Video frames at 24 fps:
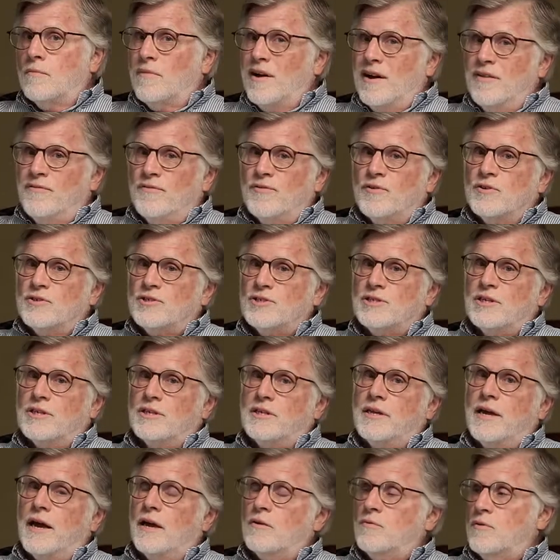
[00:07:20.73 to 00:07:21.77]
My first
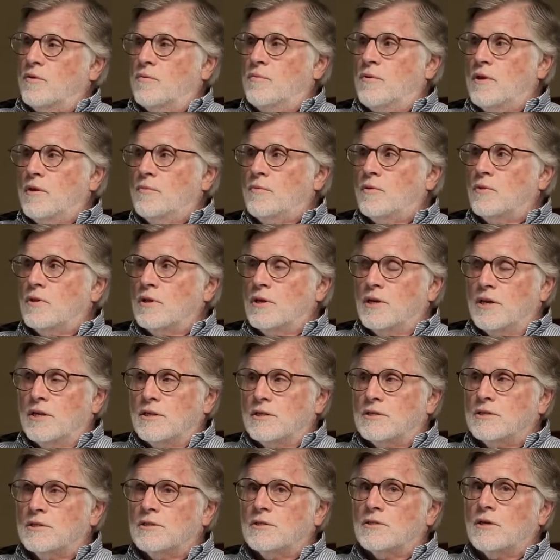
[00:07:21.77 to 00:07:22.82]
sit down with people
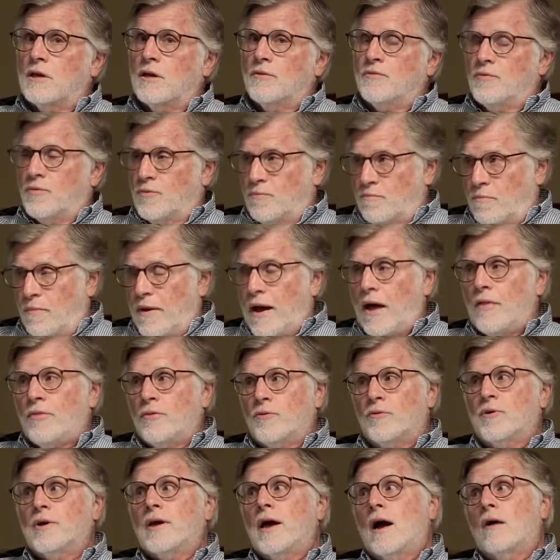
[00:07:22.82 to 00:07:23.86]
is about
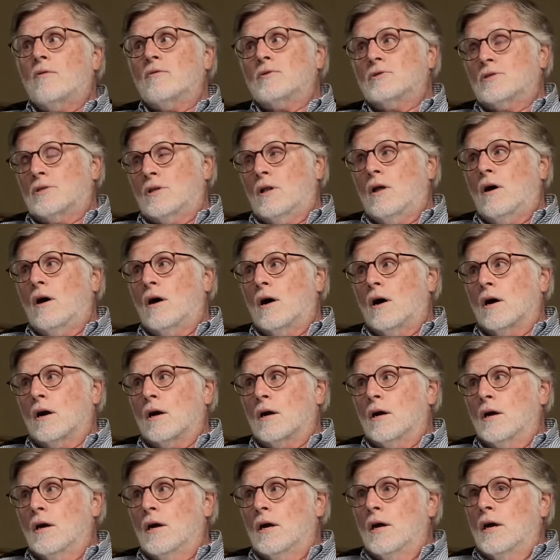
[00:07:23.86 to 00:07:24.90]
3 hours
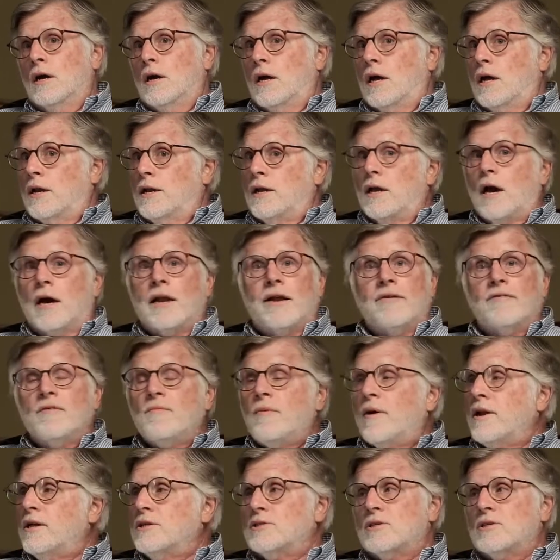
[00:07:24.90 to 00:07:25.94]
long. Not
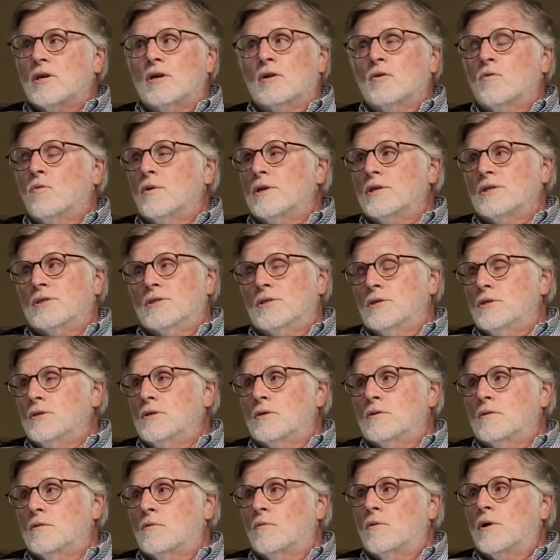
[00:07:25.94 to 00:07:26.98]
everybody's going to want to
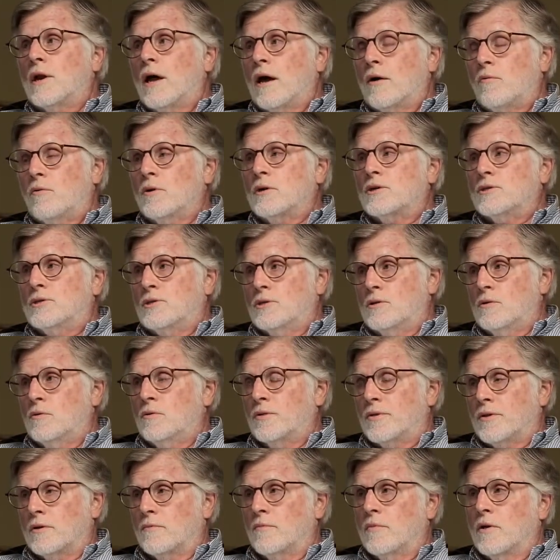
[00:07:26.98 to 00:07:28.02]
do what I want to do
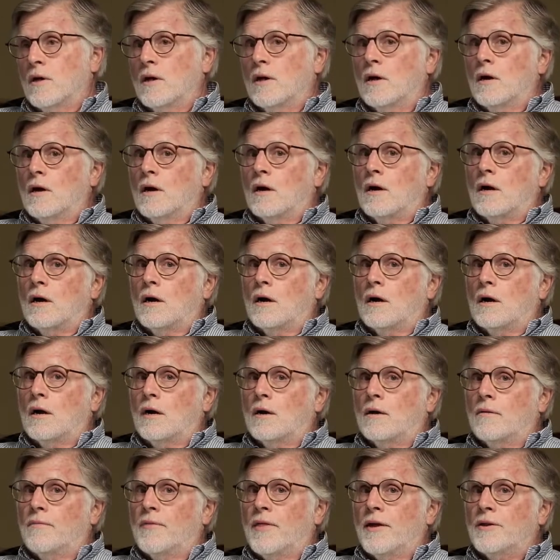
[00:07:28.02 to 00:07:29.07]
with them.
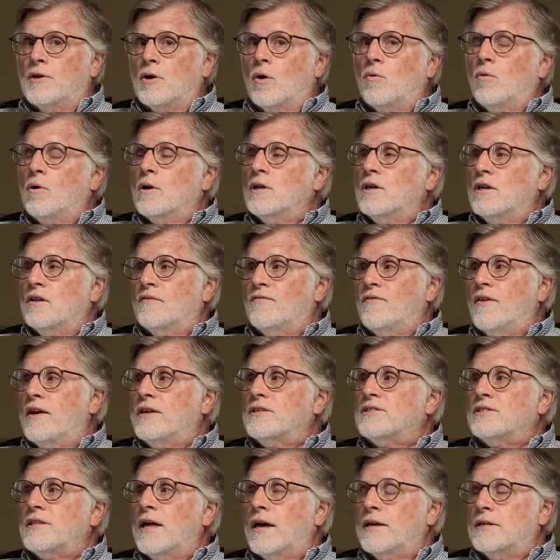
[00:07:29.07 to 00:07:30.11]
They don't want to
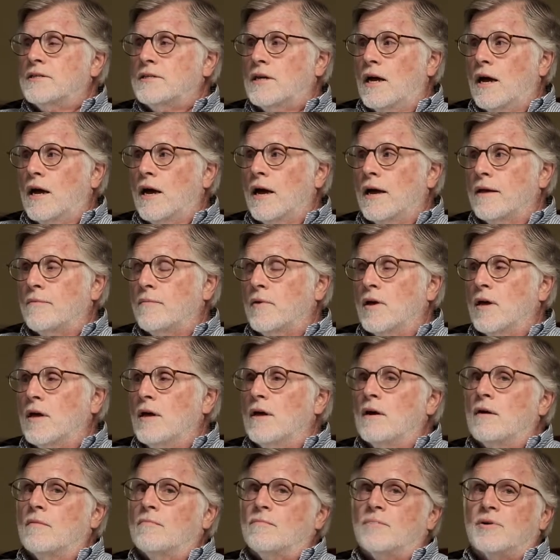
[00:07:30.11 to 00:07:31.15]
invest that time.
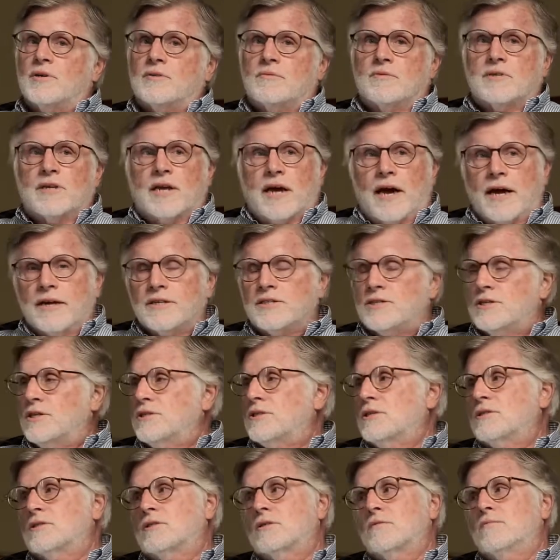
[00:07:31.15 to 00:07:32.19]
But gosh,
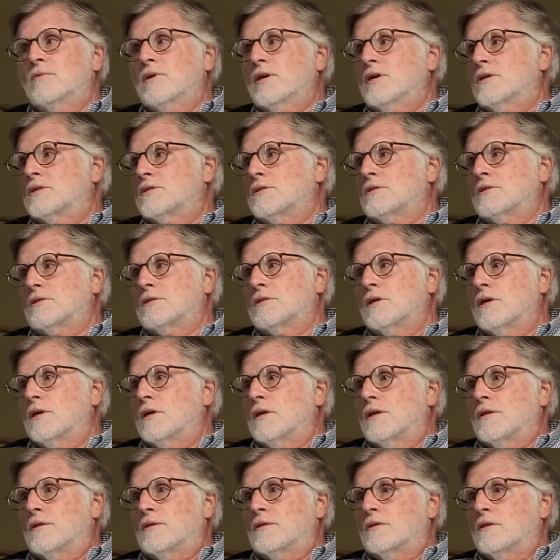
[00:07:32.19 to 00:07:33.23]
this is the biggest
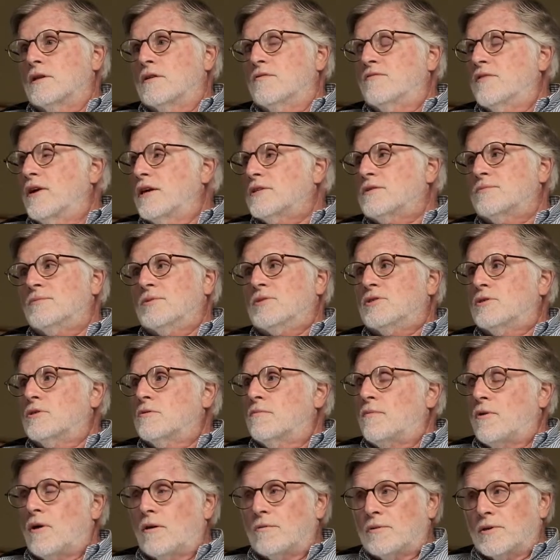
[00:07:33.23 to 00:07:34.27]
investment you're
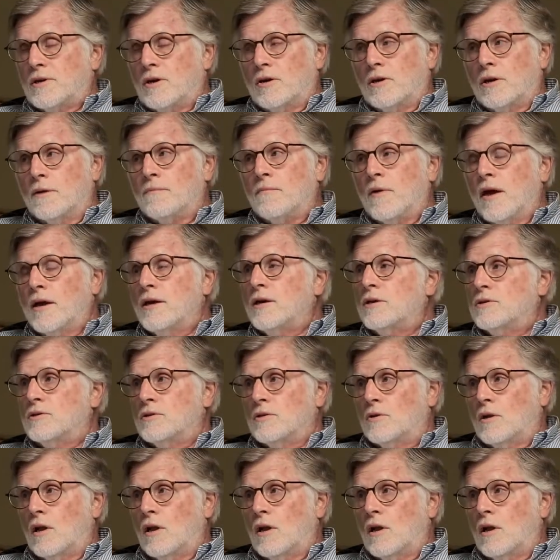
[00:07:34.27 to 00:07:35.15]
probably going to make in your